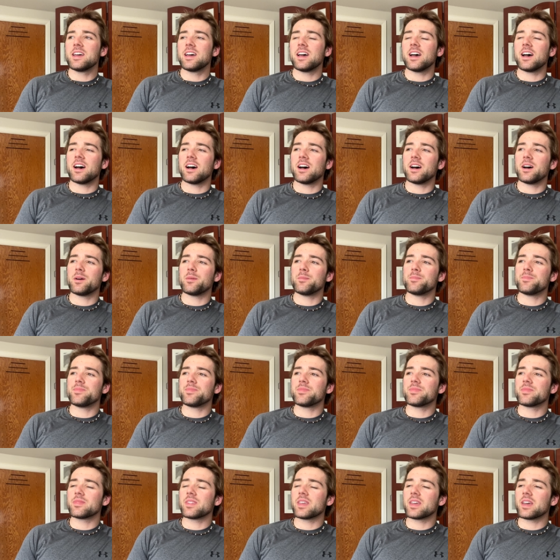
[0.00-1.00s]
um,
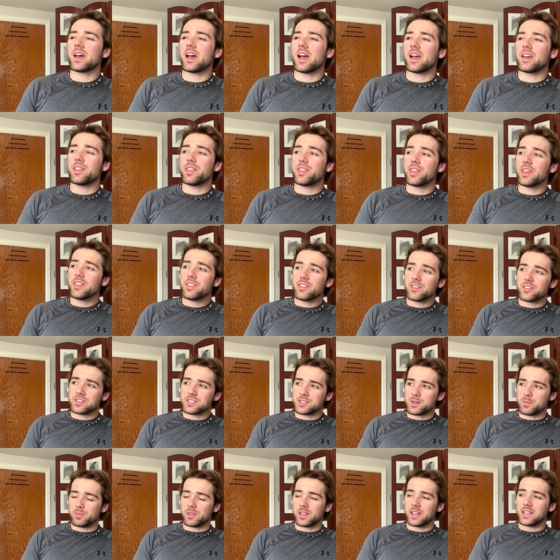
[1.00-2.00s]
I think there is
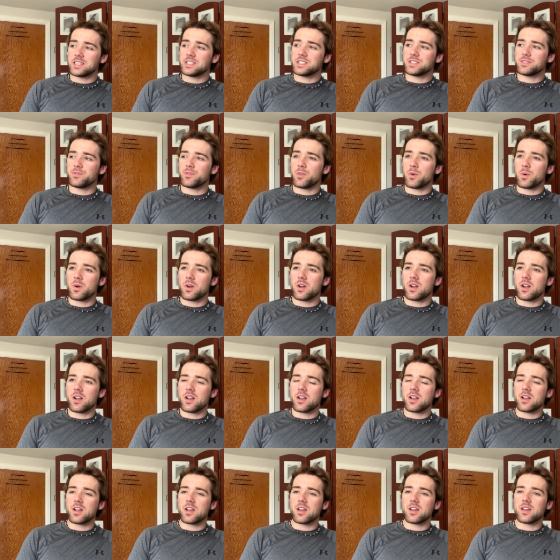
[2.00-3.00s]
a place
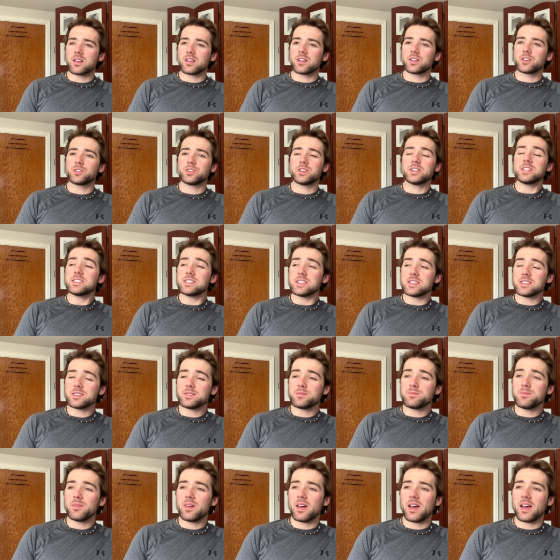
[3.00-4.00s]
for
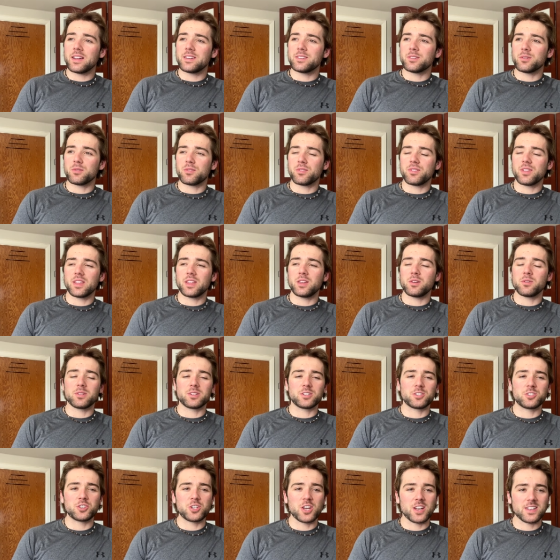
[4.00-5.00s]
criticism. I don't think you
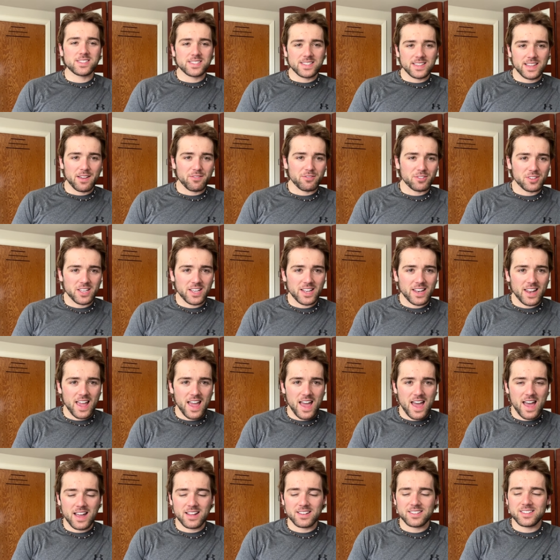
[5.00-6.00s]
can just level it
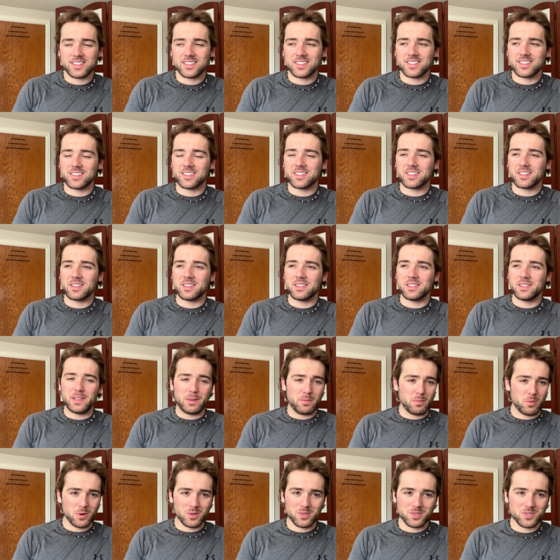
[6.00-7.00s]
at
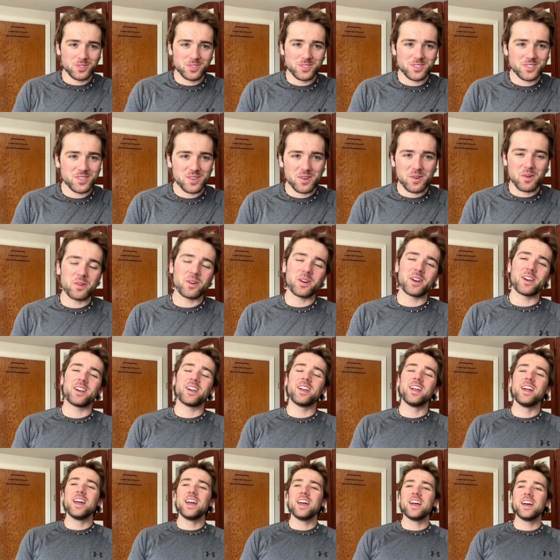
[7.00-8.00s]
liberals
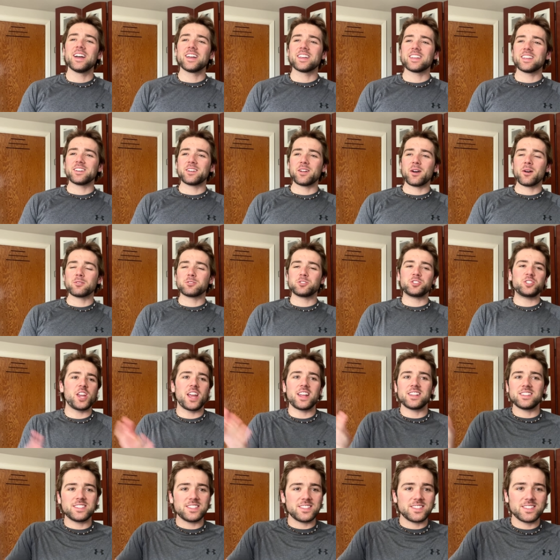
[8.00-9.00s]
or you know
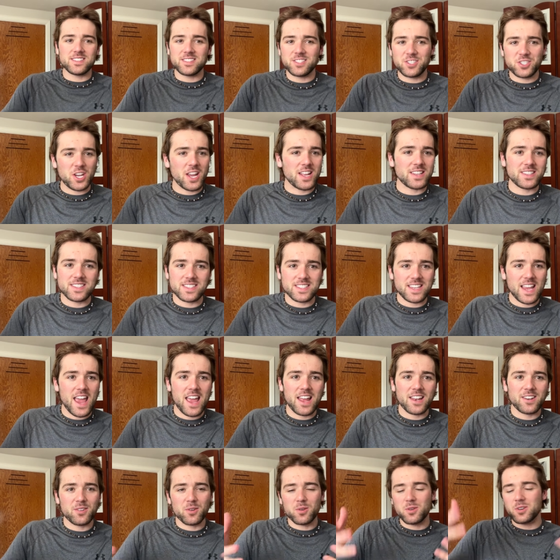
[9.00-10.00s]
Gen Gen
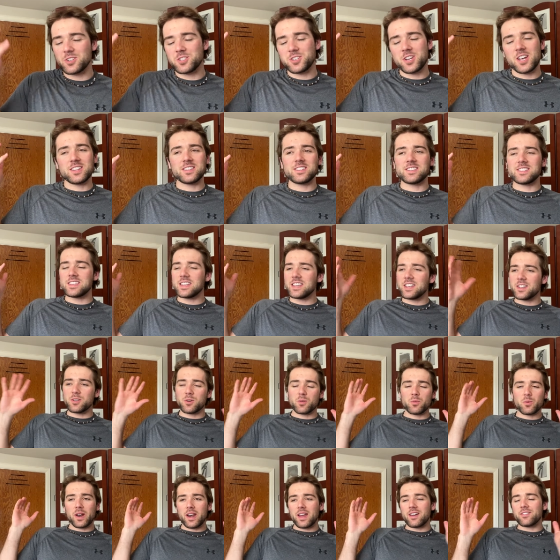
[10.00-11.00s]
Z or Gen Z or
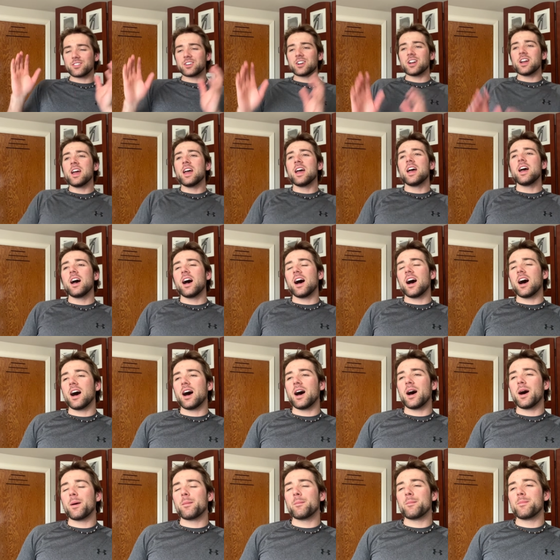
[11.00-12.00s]
whatever.
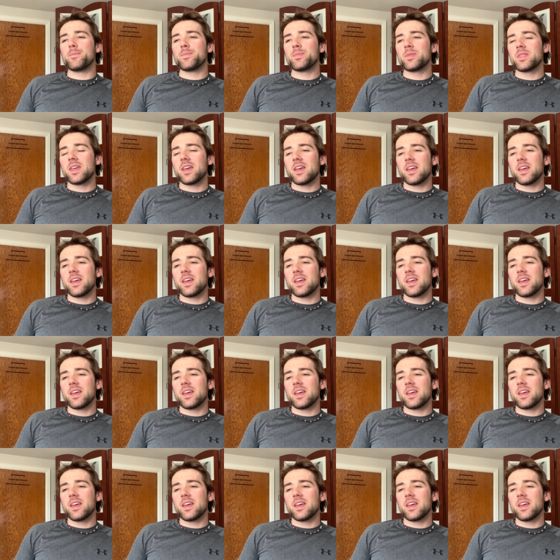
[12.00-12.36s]
Um,